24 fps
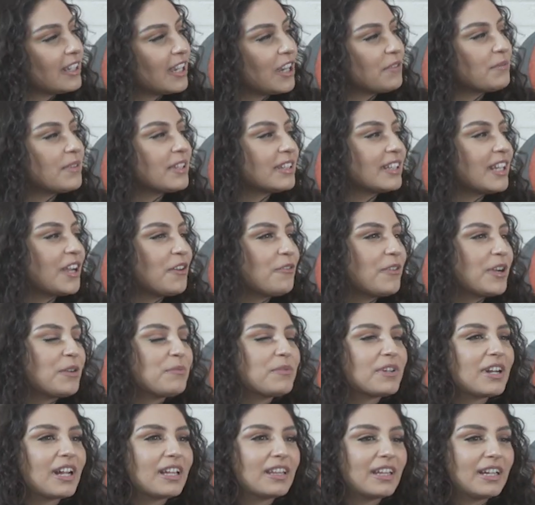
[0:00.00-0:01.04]
I'm not that way,
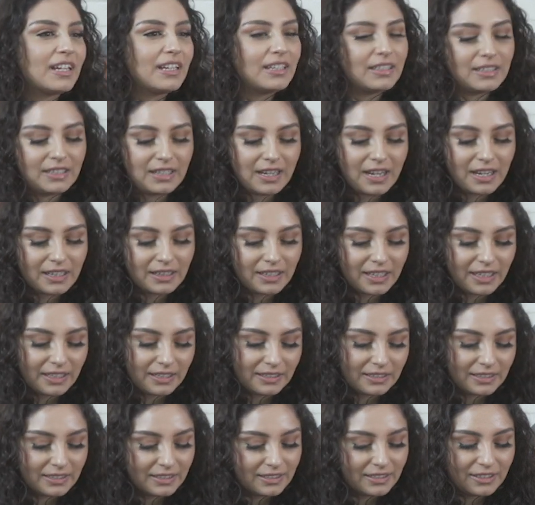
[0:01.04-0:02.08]
but I like I
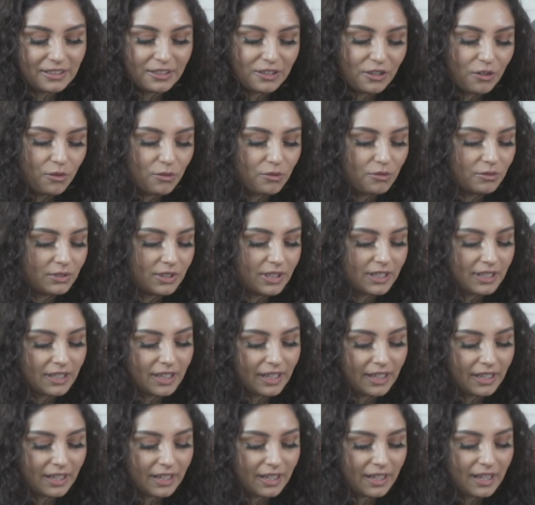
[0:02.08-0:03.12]
like the gold, and
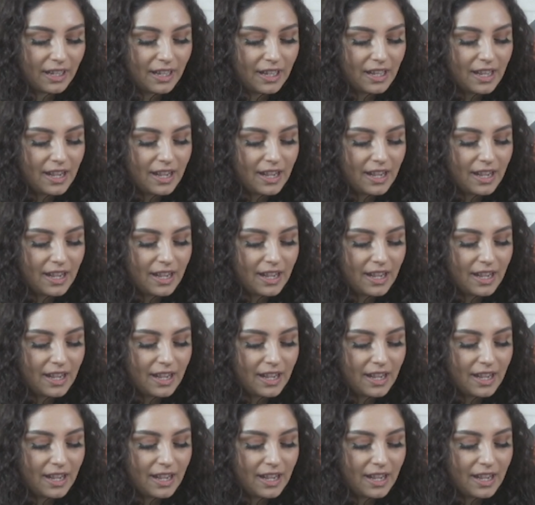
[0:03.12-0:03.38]
like